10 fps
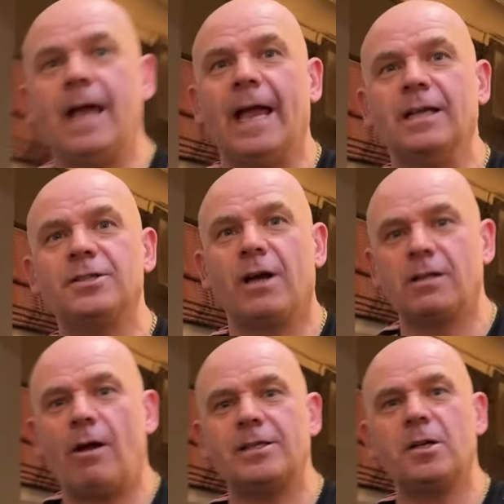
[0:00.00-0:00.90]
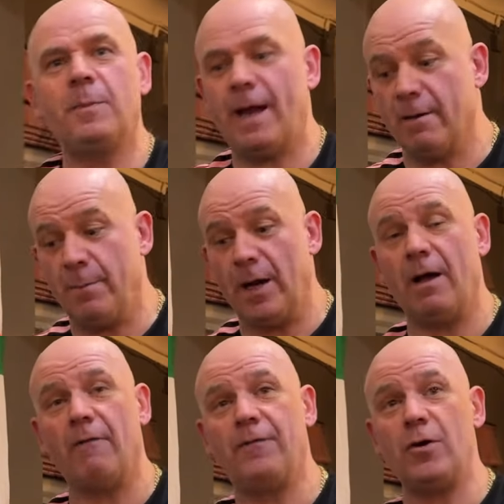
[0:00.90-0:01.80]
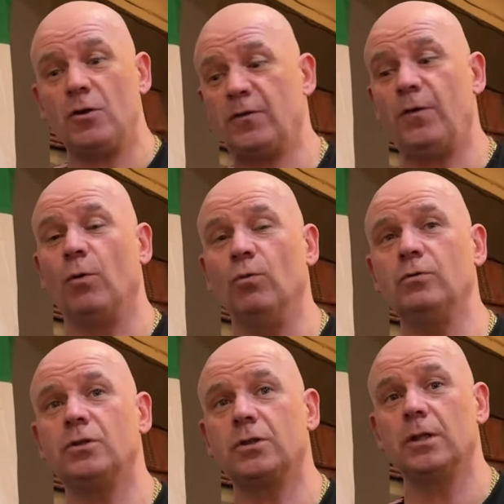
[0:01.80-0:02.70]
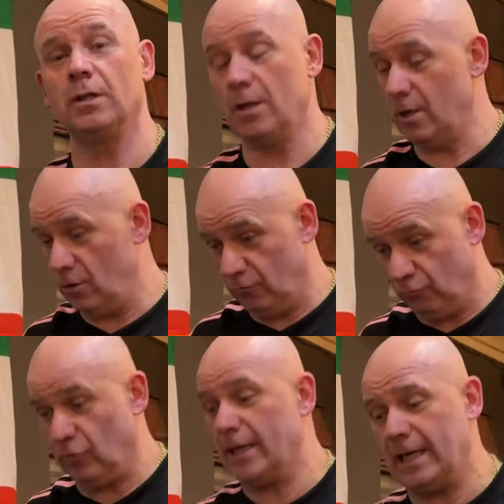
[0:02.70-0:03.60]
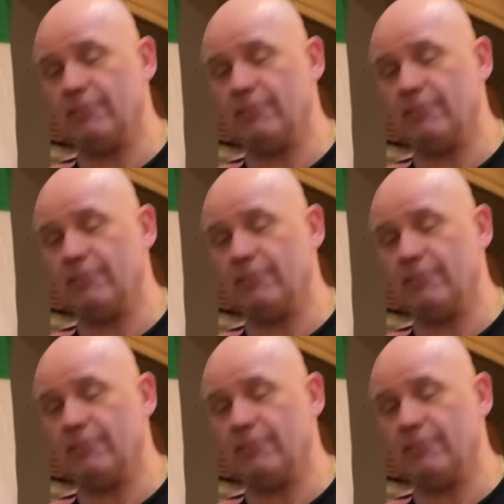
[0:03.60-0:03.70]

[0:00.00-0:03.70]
Yeah, so I'd like to compare it, but first thoughts, really,